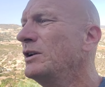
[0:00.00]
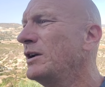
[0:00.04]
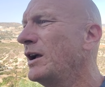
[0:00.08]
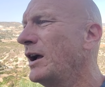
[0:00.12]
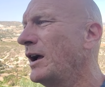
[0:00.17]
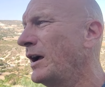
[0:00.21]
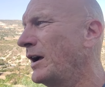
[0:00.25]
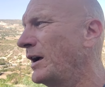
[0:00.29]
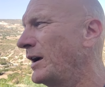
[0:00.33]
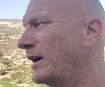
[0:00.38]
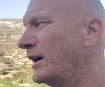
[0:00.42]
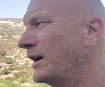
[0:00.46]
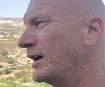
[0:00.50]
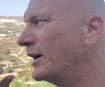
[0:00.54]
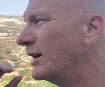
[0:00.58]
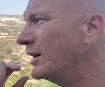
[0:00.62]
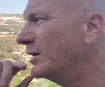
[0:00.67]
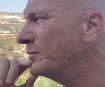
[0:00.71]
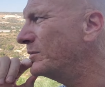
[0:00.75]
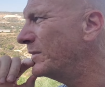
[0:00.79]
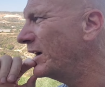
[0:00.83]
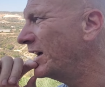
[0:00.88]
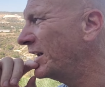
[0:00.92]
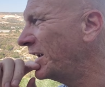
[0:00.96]

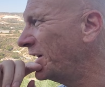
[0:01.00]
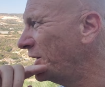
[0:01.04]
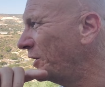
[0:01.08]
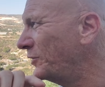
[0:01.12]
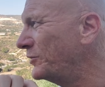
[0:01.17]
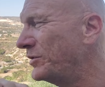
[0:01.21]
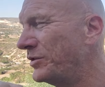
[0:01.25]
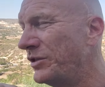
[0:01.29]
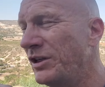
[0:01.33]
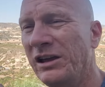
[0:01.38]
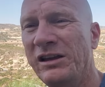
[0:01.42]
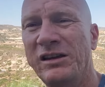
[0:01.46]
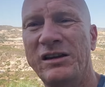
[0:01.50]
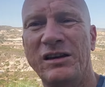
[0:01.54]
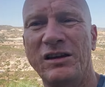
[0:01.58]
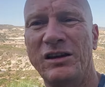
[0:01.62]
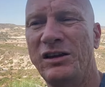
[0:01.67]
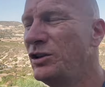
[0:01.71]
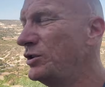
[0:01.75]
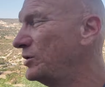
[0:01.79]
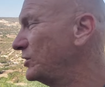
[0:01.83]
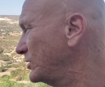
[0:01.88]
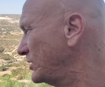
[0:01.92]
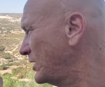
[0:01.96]
And I don't think
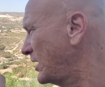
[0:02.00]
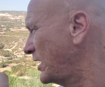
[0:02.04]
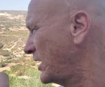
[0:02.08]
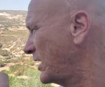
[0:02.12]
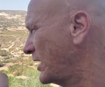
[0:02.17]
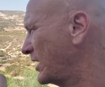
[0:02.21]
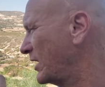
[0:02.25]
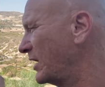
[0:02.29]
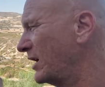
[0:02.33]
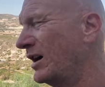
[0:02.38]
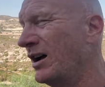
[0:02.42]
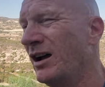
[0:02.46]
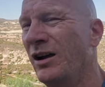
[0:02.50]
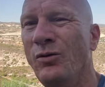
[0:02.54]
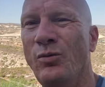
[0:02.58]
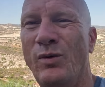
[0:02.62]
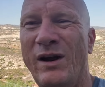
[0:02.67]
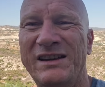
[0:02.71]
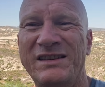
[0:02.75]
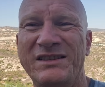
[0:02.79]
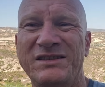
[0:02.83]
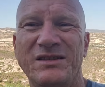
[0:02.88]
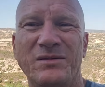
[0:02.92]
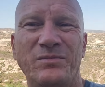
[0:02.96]

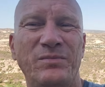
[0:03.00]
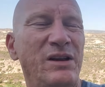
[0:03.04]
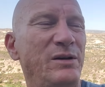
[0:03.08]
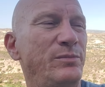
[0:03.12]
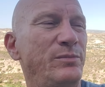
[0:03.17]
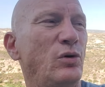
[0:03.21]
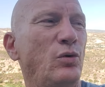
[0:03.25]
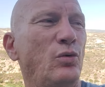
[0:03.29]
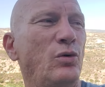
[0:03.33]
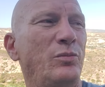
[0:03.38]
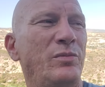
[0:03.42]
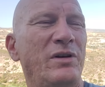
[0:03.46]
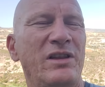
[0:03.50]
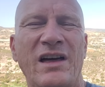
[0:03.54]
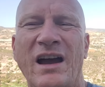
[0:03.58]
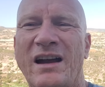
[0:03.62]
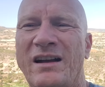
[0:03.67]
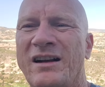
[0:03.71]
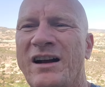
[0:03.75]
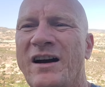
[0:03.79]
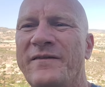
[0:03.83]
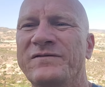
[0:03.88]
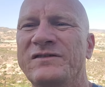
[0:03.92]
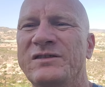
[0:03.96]
Western people will be
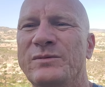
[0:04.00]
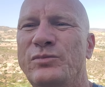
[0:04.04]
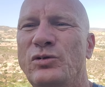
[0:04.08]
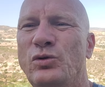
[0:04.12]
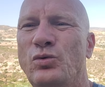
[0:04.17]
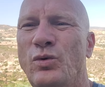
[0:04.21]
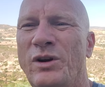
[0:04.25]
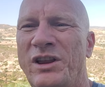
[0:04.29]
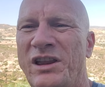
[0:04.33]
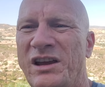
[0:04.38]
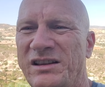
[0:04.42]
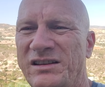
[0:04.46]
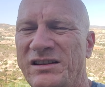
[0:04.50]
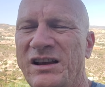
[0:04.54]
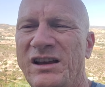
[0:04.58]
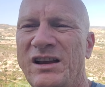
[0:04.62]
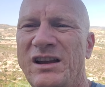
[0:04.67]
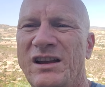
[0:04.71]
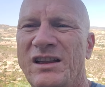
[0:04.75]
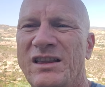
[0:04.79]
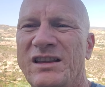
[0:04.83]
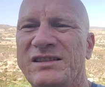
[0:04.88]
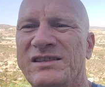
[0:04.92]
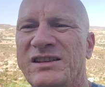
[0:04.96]
that comfortable with it.
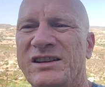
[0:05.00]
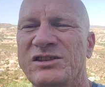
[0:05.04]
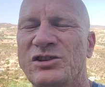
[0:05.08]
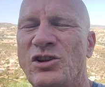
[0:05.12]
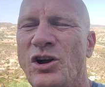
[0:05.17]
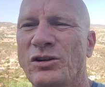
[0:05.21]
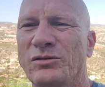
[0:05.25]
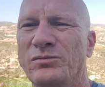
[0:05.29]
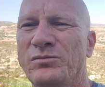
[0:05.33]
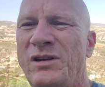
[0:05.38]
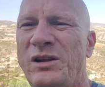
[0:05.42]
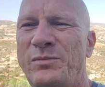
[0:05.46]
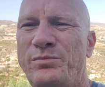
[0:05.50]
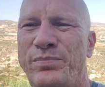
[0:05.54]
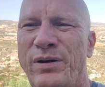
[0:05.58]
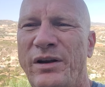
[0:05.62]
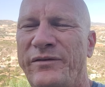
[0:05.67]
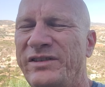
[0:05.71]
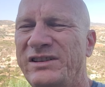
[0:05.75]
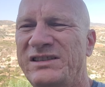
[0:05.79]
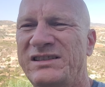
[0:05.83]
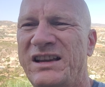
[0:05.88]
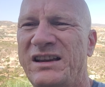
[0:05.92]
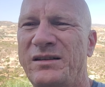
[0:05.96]
This is not me
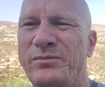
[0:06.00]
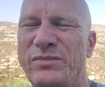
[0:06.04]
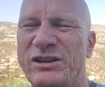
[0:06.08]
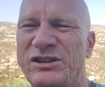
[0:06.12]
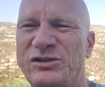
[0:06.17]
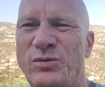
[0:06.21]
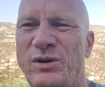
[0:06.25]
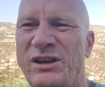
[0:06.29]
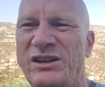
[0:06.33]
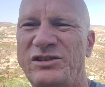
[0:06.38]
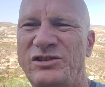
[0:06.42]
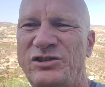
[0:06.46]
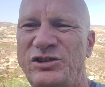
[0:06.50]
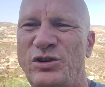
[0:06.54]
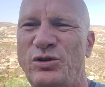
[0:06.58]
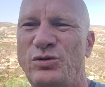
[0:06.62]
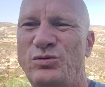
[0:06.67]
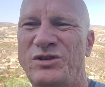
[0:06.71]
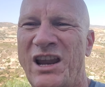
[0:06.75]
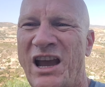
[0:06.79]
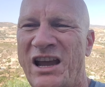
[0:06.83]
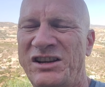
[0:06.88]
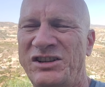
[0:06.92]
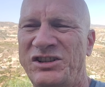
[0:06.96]
pivoting between two
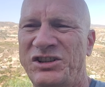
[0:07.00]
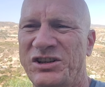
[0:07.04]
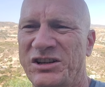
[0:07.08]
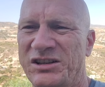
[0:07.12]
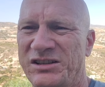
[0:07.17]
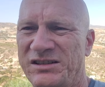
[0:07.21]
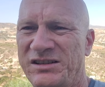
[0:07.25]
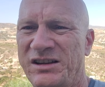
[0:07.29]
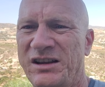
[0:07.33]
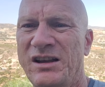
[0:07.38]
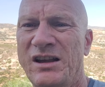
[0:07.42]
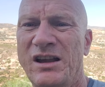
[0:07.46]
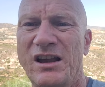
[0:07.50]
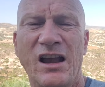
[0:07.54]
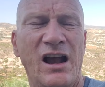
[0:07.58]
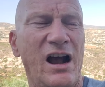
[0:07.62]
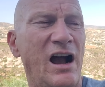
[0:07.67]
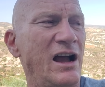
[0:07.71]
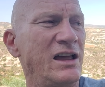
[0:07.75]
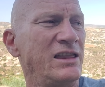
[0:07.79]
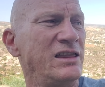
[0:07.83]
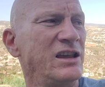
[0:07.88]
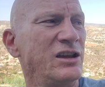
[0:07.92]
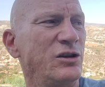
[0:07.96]
nations.
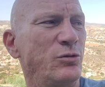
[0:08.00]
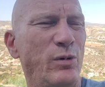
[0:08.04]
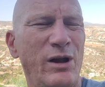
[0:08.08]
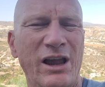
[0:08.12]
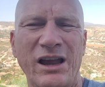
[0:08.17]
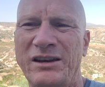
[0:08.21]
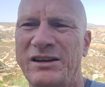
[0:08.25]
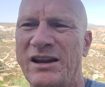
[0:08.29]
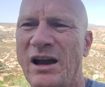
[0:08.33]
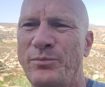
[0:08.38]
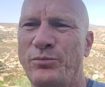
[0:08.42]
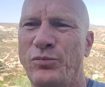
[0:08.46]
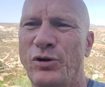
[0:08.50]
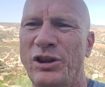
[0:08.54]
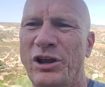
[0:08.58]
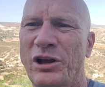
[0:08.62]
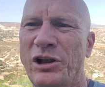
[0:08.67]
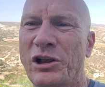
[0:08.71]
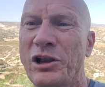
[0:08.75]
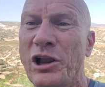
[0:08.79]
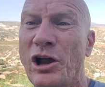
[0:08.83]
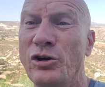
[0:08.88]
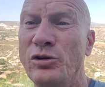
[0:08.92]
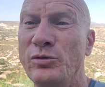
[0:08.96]
I think we end up with a
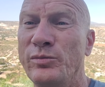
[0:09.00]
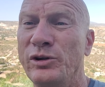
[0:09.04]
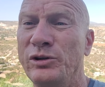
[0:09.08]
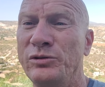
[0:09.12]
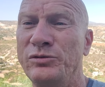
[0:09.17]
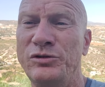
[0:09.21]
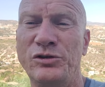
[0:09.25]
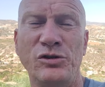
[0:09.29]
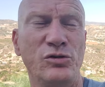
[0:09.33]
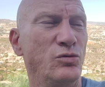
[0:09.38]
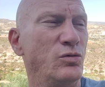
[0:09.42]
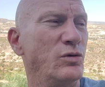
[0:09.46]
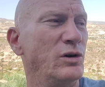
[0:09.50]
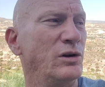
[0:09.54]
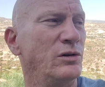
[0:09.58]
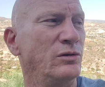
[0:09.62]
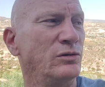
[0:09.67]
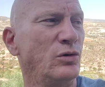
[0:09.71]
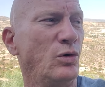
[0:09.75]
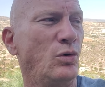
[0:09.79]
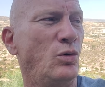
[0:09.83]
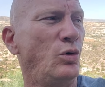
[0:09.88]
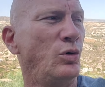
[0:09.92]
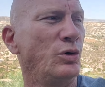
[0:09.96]
global new
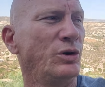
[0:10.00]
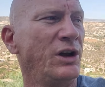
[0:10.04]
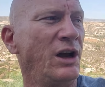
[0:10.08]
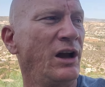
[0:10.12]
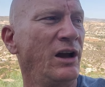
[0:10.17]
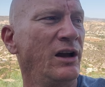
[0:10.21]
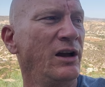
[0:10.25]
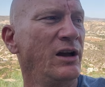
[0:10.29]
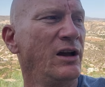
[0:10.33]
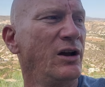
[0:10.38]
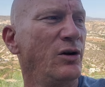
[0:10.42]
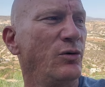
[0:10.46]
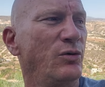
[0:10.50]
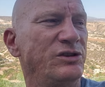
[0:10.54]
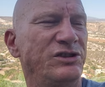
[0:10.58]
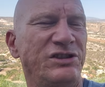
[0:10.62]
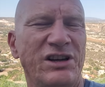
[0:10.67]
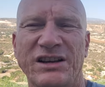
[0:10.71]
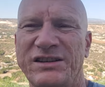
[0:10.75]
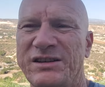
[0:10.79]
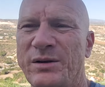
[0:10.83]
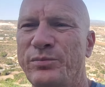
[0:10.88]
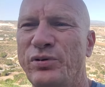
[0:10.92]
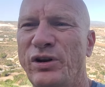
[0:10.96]
world order, which
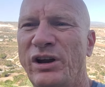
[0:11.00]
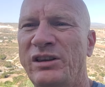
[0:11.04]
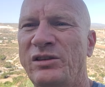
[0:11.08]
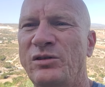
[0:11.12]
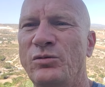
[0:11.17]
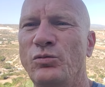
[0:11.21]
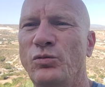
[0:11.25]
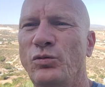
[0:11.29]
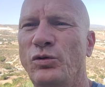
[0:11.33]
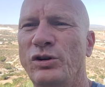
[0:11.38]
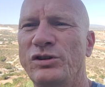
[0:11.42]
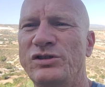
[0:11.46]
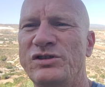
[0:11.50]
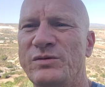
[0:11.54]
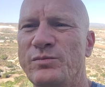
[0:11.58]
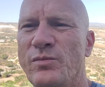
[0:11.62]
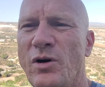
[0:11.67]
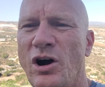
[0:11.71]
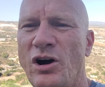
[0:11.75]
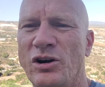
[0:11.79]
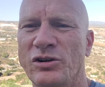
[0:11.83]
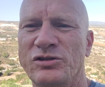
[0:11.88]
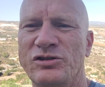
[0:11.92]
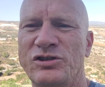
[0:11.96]
has a Bretton Woods
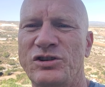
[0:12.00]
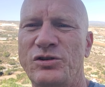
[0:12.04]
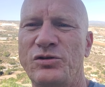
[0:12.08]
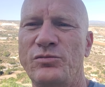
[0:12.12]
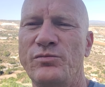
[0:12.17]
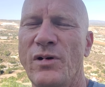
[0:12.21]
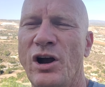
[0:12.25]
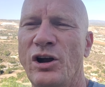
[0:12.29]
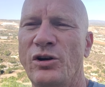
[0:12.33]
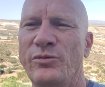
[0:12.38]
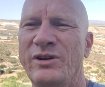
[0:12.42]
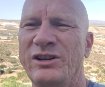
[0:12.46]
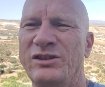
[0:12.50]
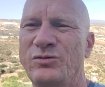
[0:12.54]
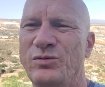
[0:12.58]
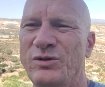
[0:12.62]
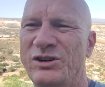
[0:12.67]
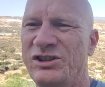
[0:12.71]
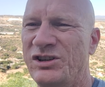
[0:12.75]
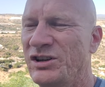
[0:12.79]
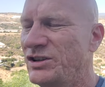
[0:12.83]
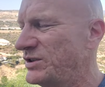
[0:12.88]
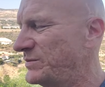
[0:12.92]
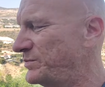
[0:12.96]
Mark II moment,
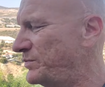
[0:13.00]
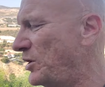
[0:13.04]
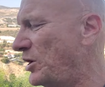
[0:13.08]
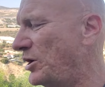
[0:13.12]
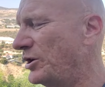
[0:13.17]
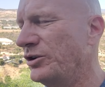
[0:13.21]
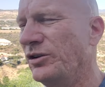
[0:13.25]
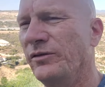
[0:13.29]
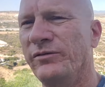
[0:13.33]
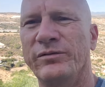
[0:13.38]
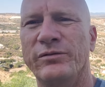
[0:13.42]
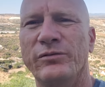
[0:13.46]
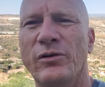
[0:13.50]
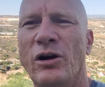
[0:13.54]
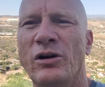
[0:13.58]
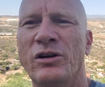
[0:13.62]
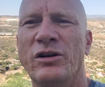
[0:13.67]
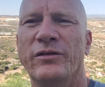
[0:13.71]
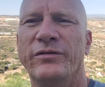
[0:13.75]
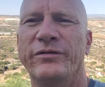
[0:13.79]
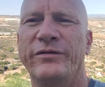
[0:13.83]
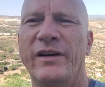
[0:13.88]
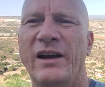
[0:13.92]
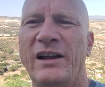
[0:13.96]
which is part of
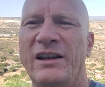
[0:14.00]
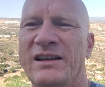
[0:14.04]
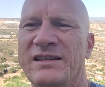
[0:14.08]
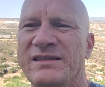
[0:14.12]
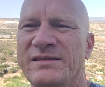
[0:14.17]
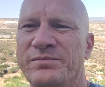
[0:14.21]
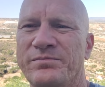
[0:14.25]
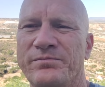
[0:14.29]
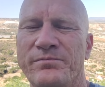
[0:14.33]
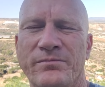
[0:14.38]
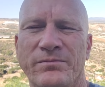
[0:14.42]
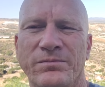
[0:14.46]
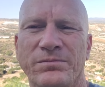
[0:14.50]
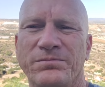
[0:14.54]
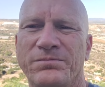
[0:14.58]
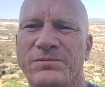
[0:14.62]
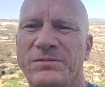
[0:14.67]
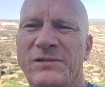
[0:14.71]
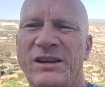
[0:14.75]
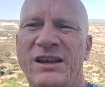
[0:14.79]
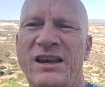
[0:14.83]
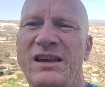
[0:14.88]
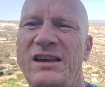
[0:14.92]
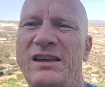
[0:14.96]
Rockefeller's
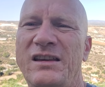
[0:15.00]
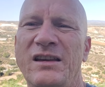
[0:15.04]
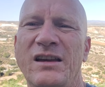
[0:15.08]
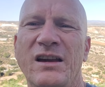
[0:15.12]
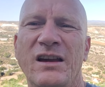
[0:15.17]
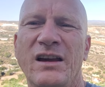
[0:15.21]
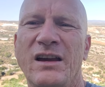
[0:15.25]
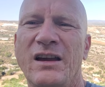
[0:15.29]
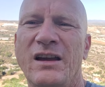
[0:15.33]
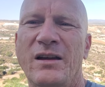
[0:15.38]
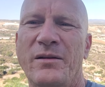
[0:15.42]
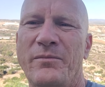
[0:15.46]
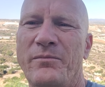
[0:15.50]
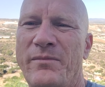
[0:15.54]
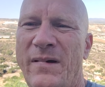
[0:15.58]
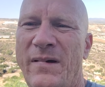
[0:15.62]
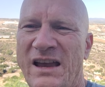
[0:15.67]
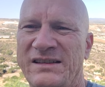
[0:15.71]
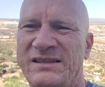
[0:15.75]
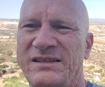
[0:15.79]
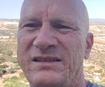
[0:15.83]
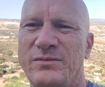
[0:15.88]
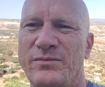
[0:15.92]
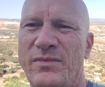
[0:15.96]
key
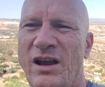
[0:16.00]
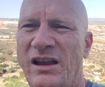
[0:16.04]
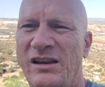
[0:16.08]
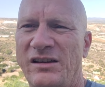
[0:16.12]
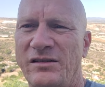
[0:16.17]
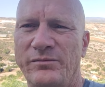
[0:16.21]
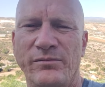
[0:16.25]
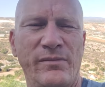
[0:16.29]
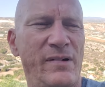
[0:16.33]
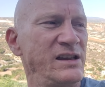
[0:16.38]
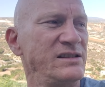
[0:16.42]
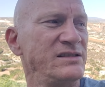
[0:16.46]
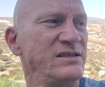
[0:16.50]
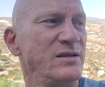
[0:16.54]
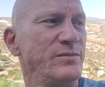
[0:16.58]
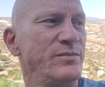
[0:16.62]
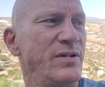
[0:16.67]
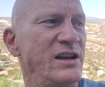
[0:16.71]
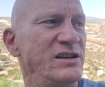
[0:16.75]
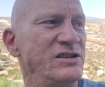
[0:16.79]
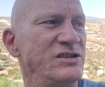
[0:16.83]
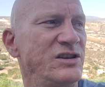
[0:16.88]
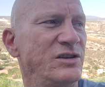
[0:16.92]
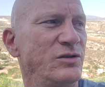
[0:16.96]

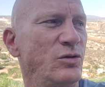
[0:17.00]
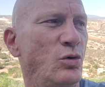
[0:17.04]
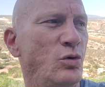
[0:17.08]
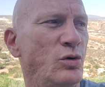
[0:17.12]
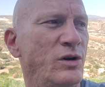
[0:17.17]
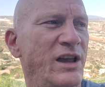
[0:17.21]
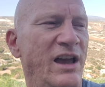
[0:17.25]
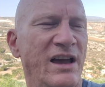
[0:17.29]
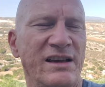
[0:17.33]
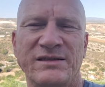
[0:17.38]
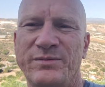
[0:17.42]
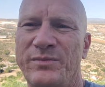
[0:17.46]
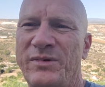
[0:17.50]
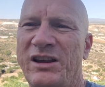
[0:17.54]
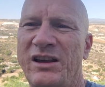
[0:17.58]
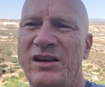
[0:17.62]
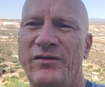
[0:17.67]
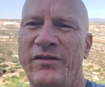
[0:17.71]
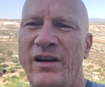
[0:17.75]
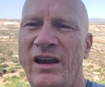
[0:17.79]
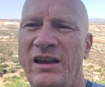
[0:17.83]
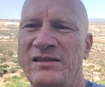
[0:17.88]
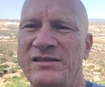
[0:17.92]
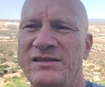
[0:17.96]
masturbation orgasmic
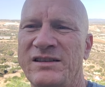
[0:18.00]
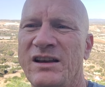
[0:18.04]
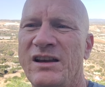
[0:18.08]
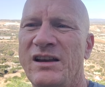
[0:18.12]
event,